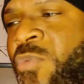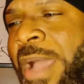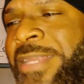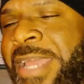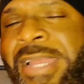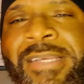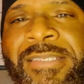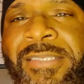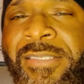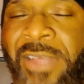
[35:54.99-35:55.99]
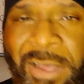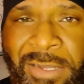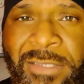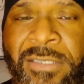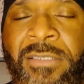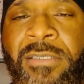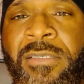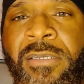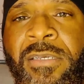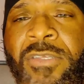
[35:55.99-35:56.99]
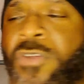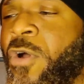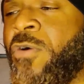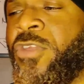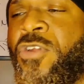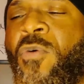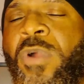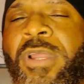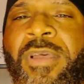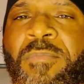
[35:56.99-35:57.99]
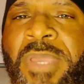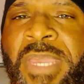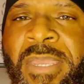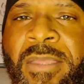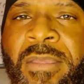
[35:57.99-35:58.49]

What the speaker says: why dating sucks. You don't want to compete.